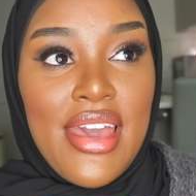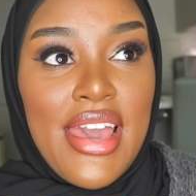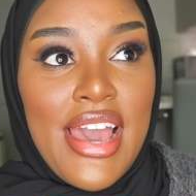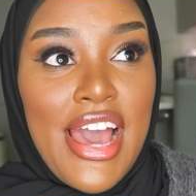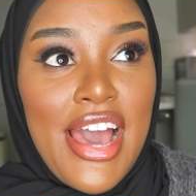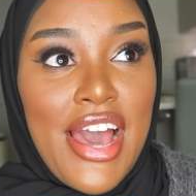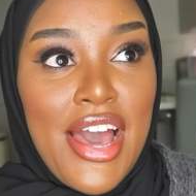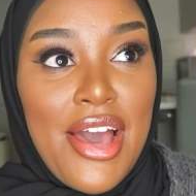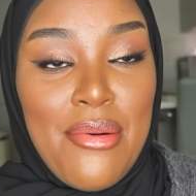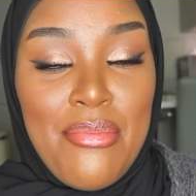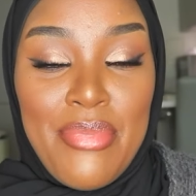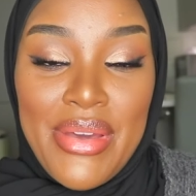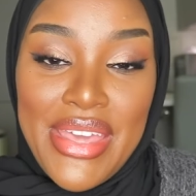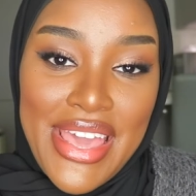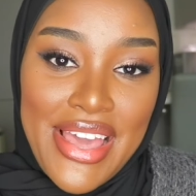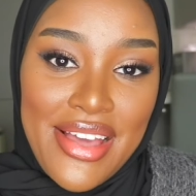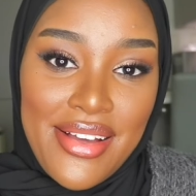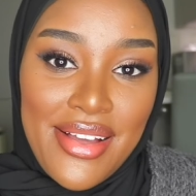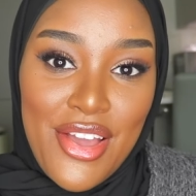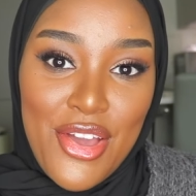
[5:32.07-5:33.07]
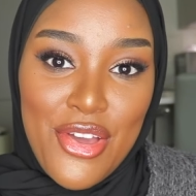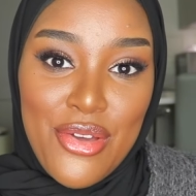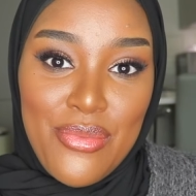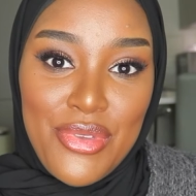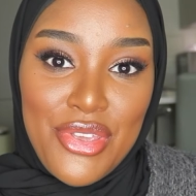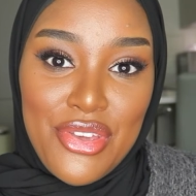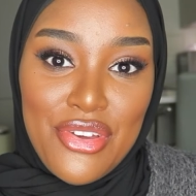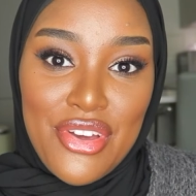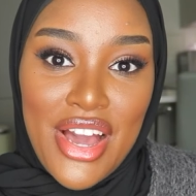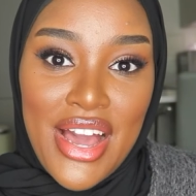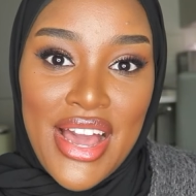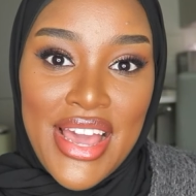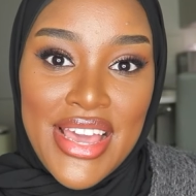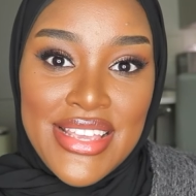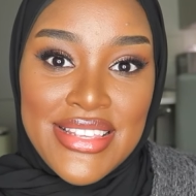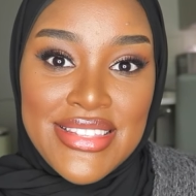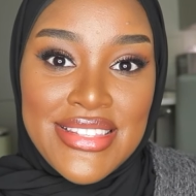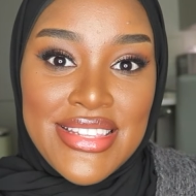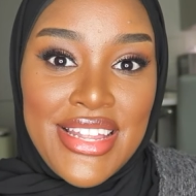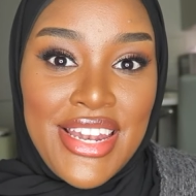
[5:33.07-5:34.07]
But yeah, hope you
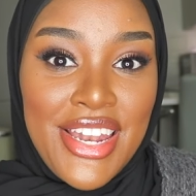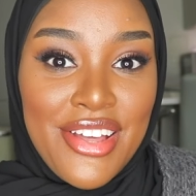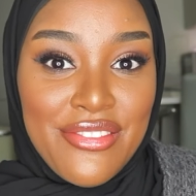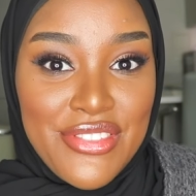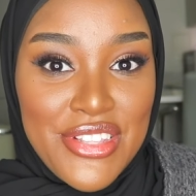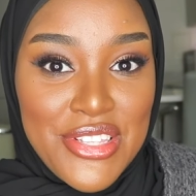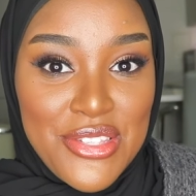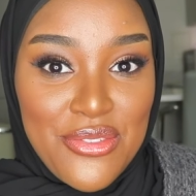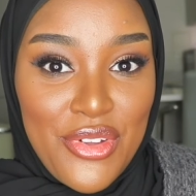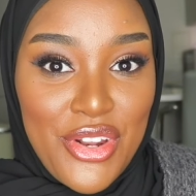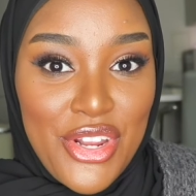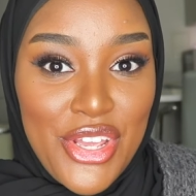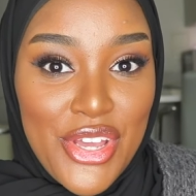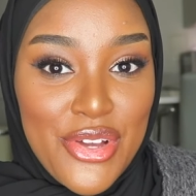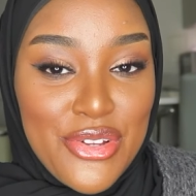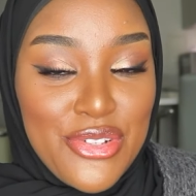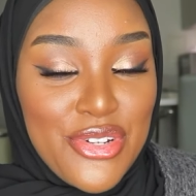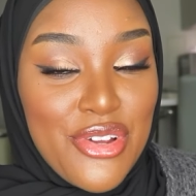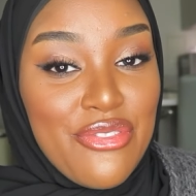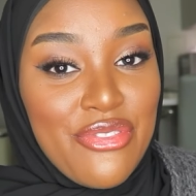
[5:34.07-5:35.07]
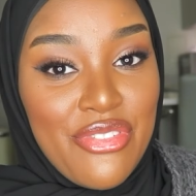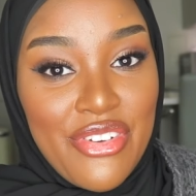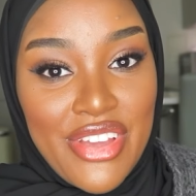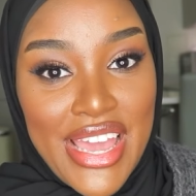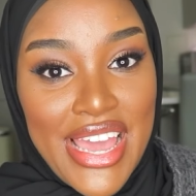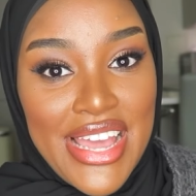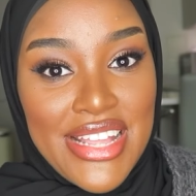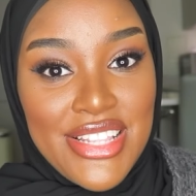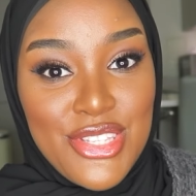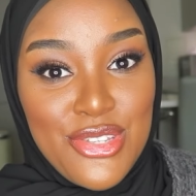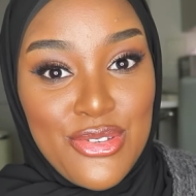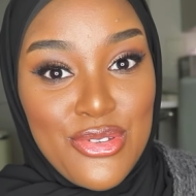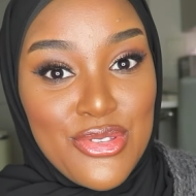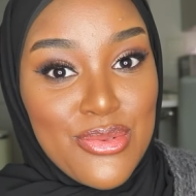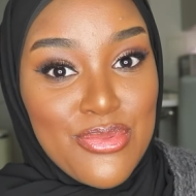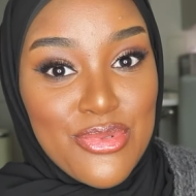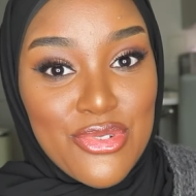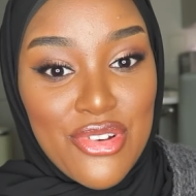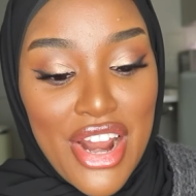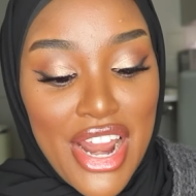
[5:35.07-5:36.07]
guys love this video. Don't forget to
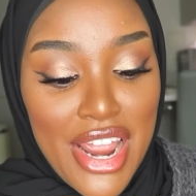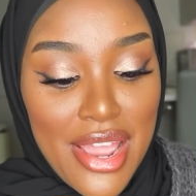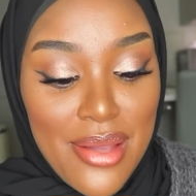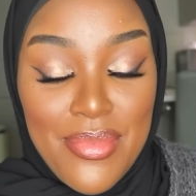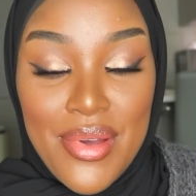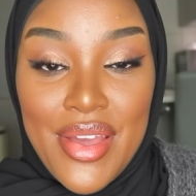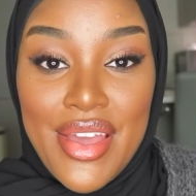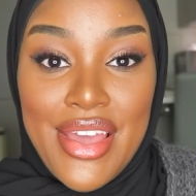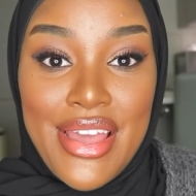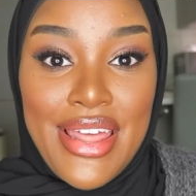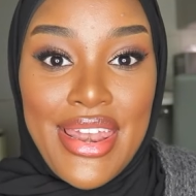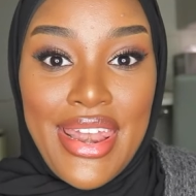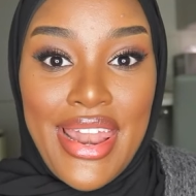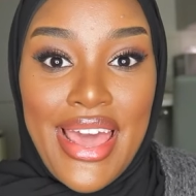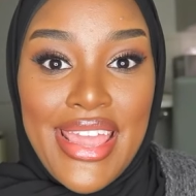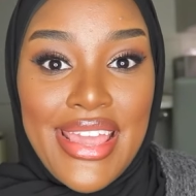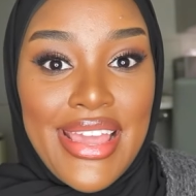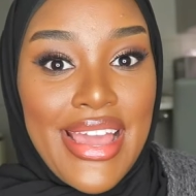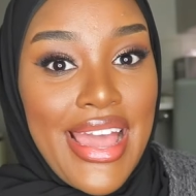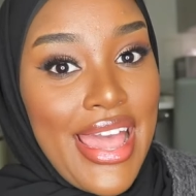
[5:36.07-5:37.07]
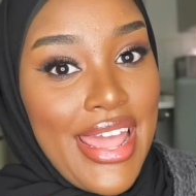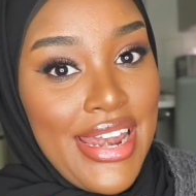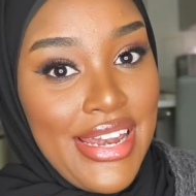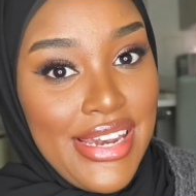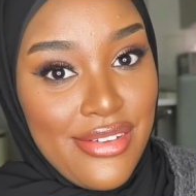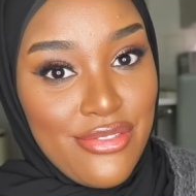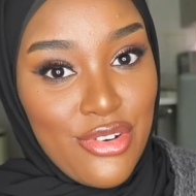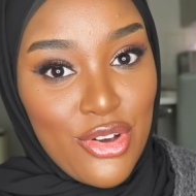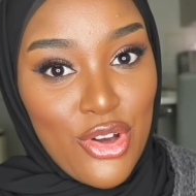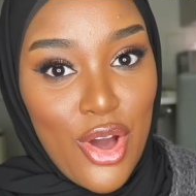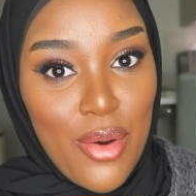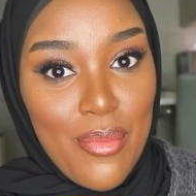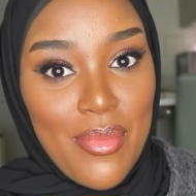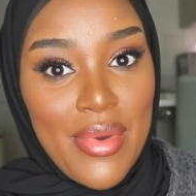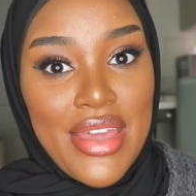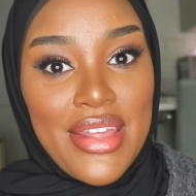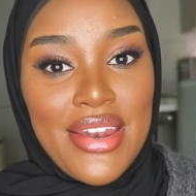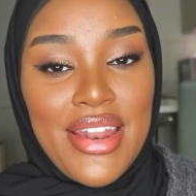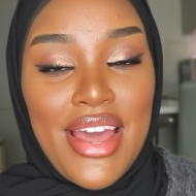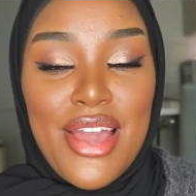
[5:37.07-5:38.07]
subscribe, like, and leave a
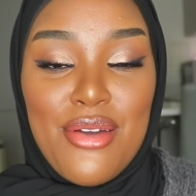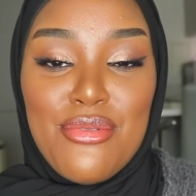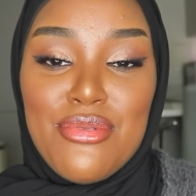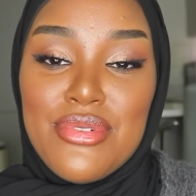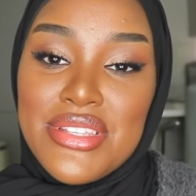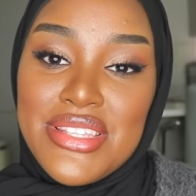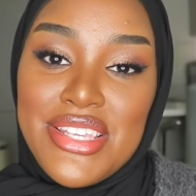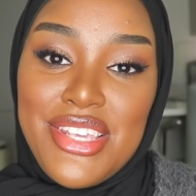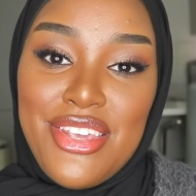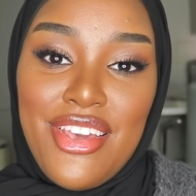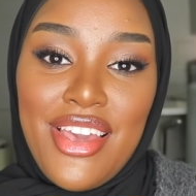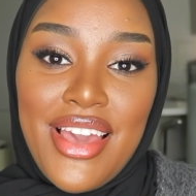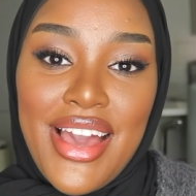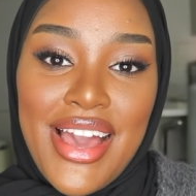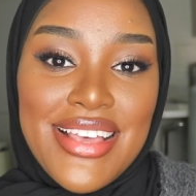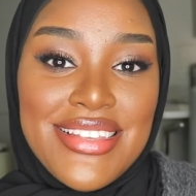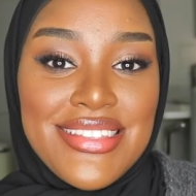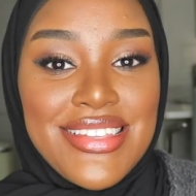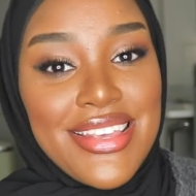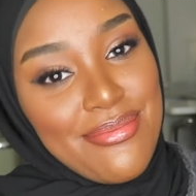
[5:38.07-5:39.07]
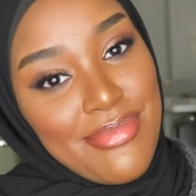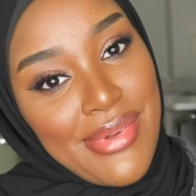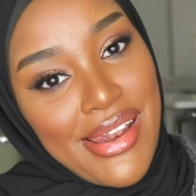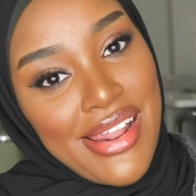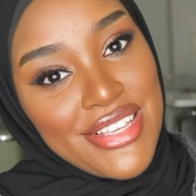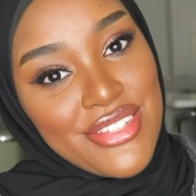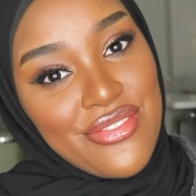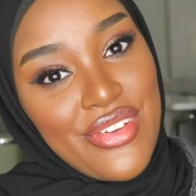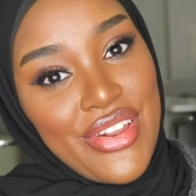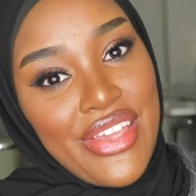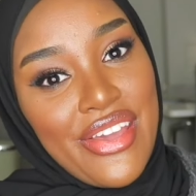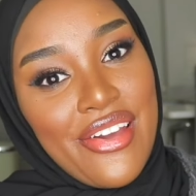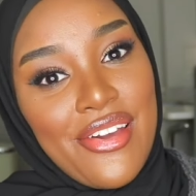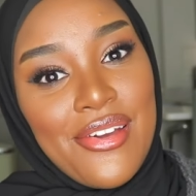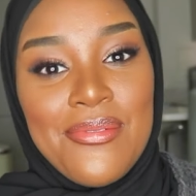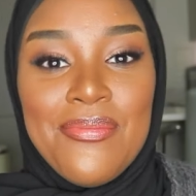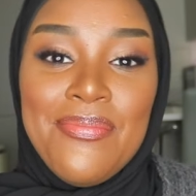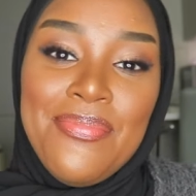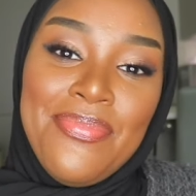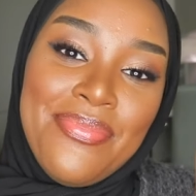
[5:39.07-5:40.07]
comment. I will see you guys in my next
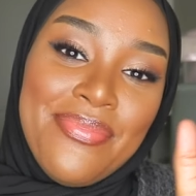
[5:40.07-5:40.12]
video.